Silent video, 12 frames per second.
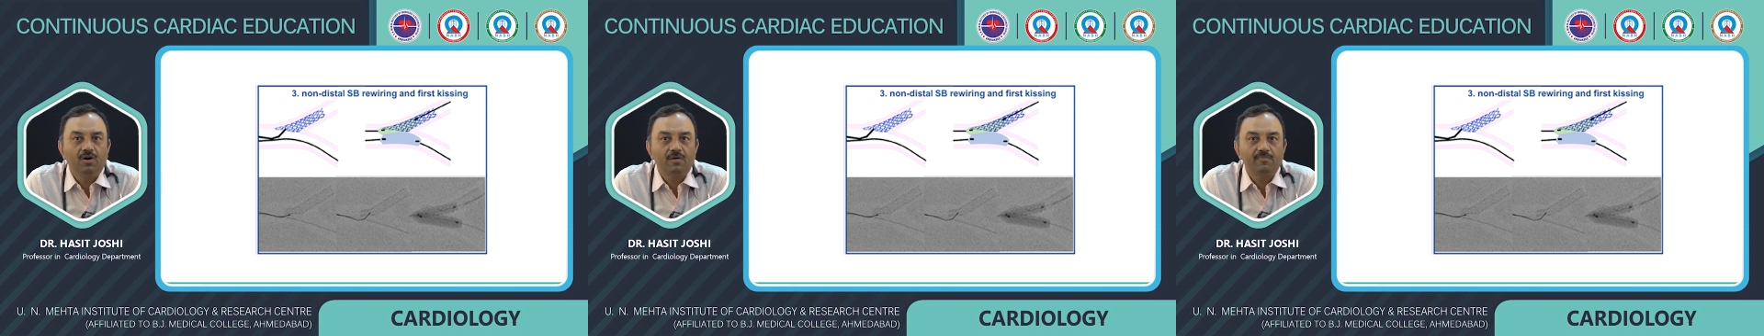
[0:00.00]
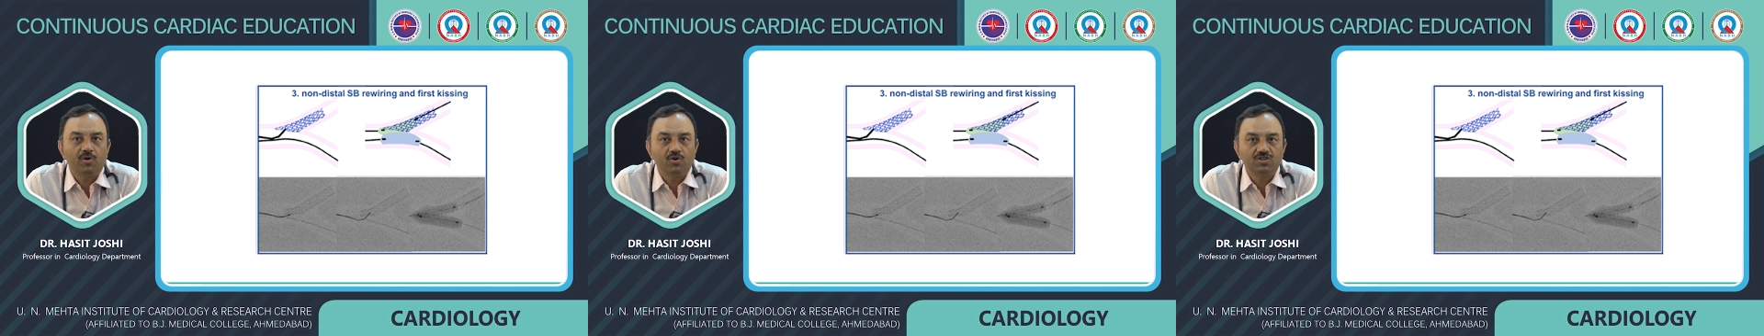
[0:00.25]
or
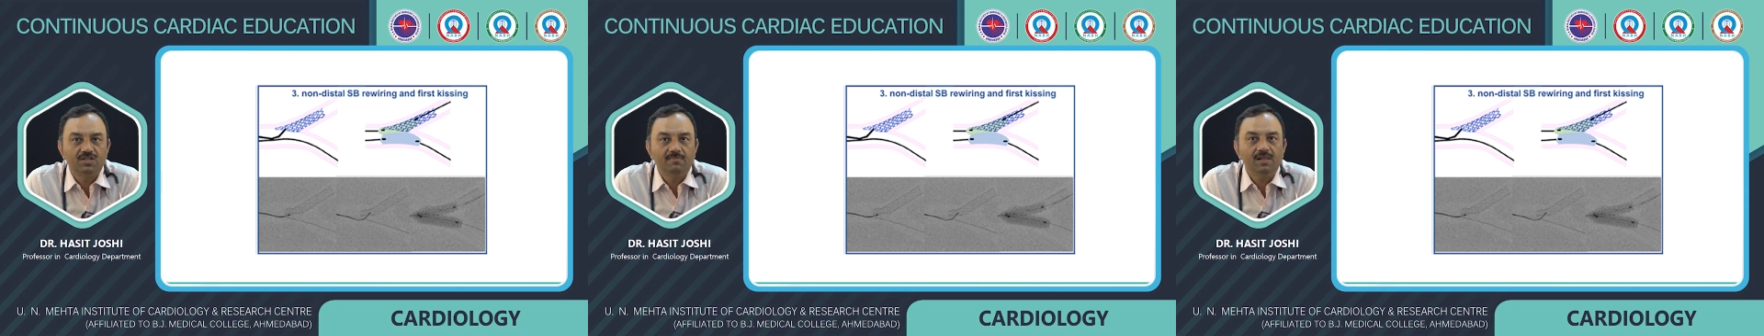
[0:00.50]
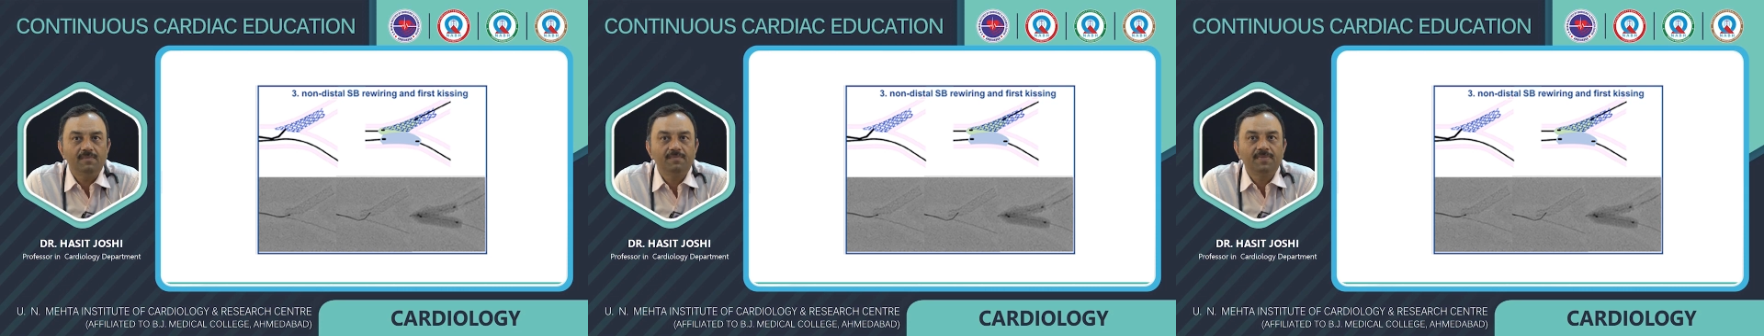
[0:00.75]

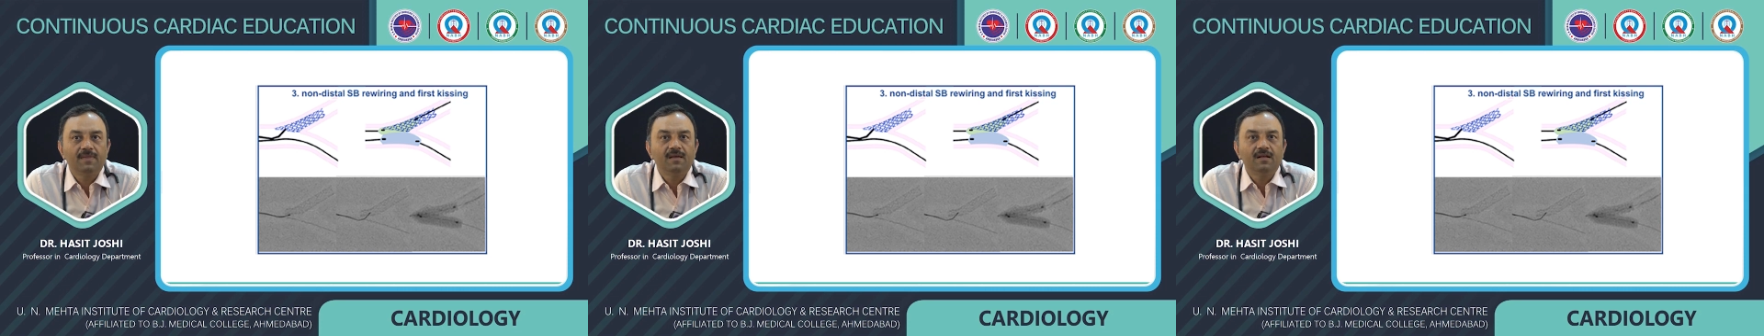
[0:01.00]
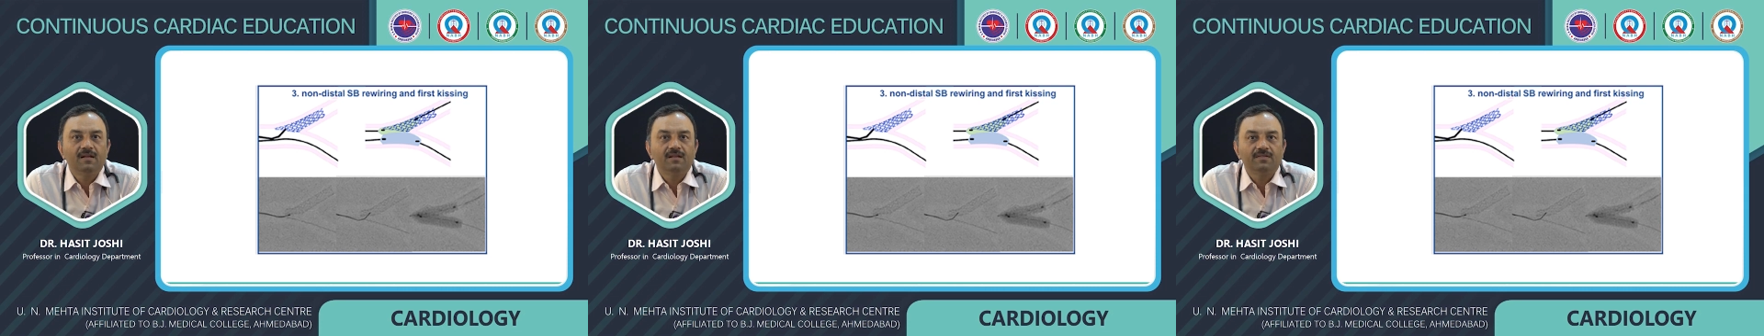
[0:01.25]
proximal.
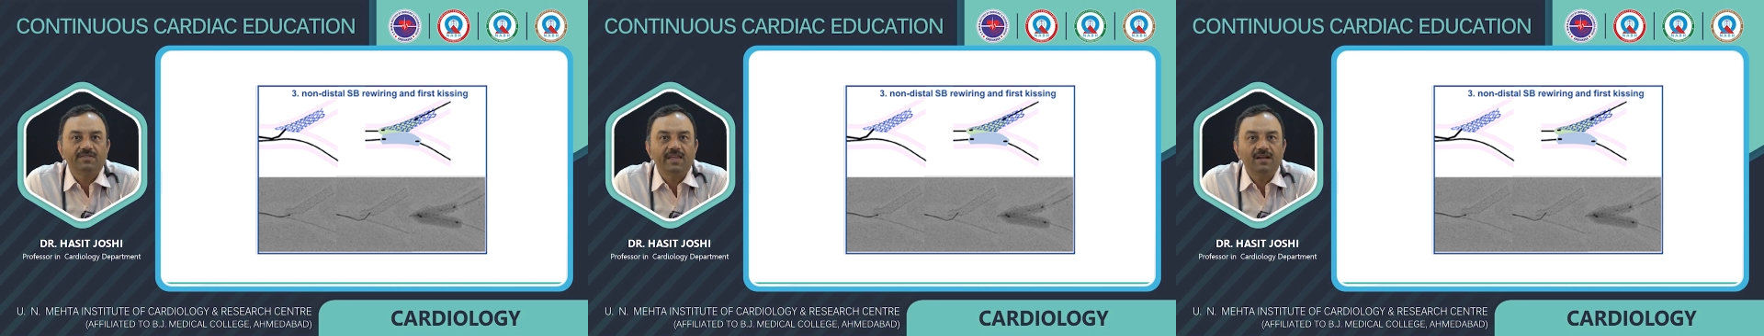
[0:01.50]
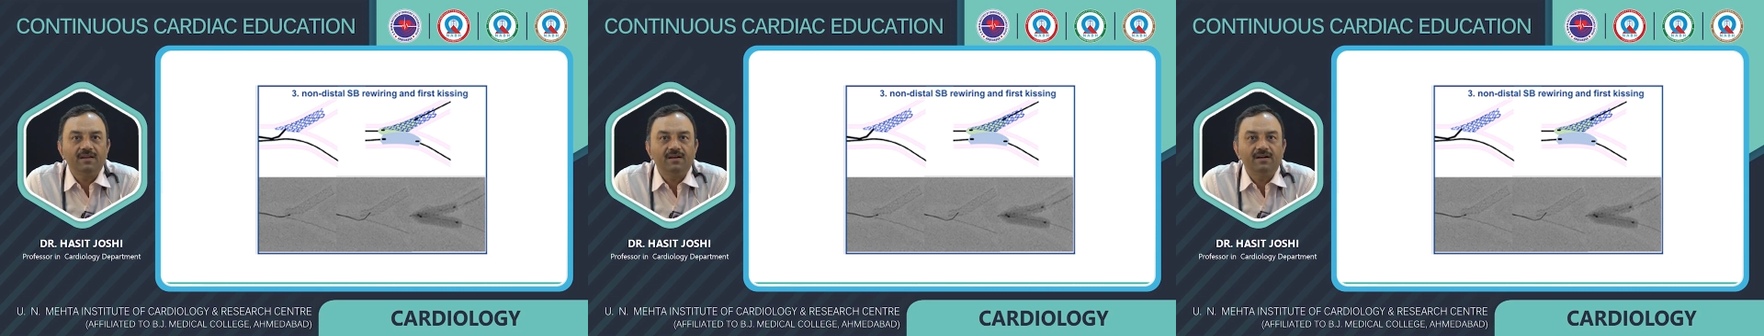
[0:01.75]

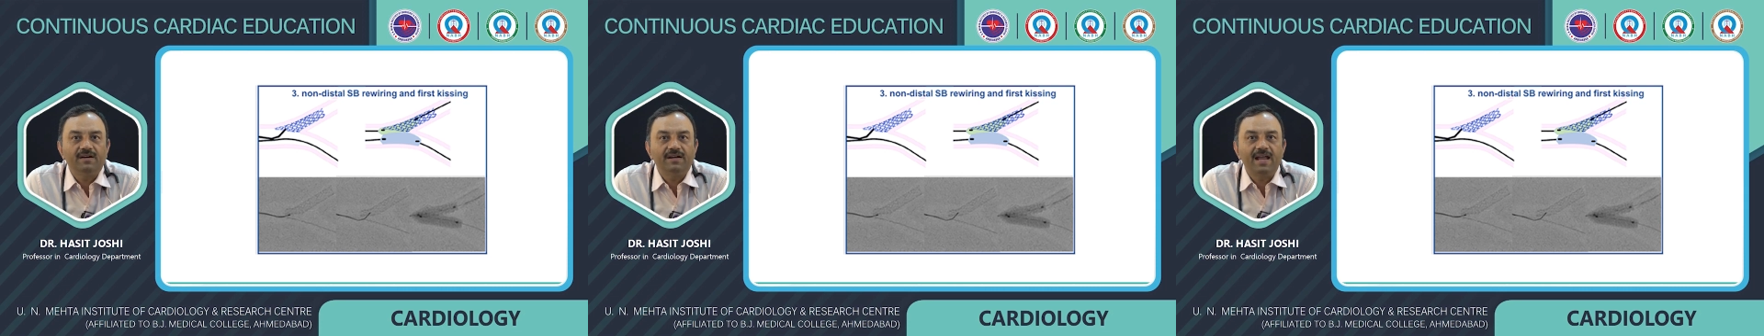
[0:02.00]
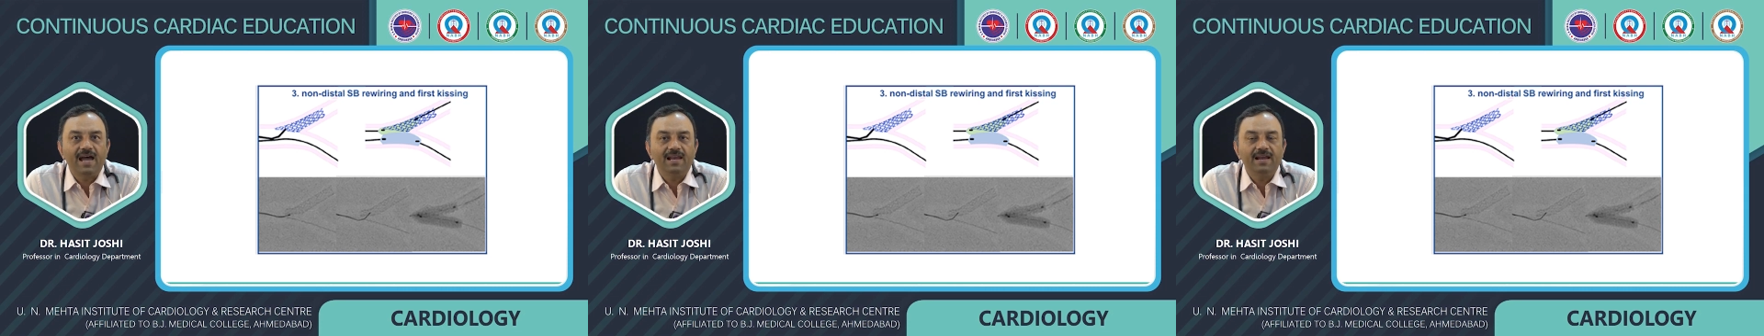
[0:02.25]
Then
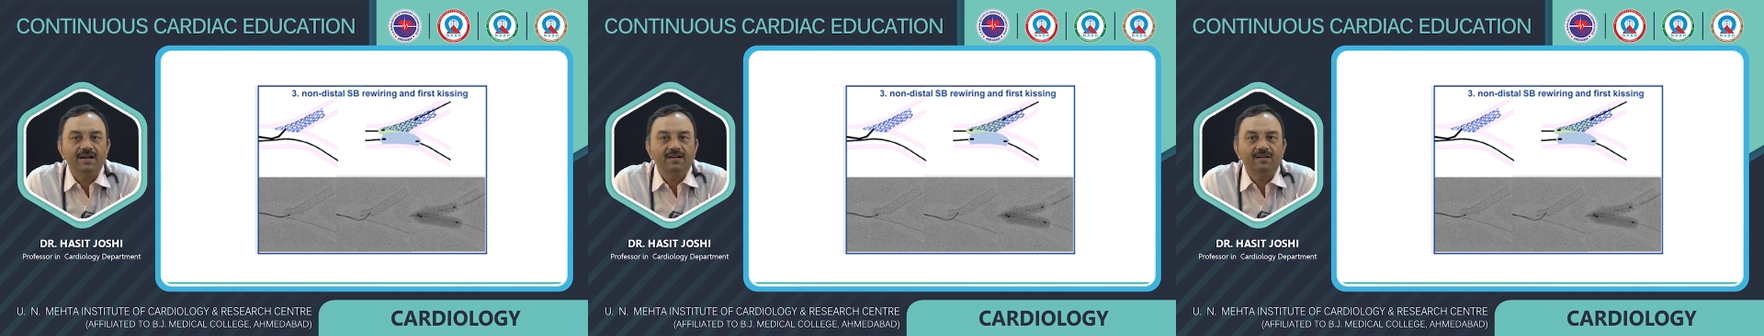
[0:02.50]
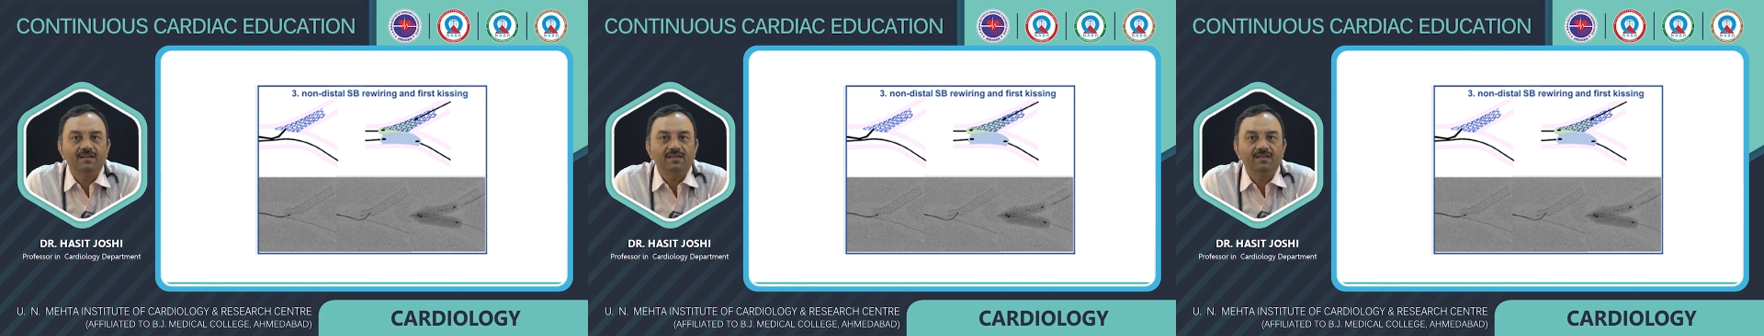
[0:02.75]
dilate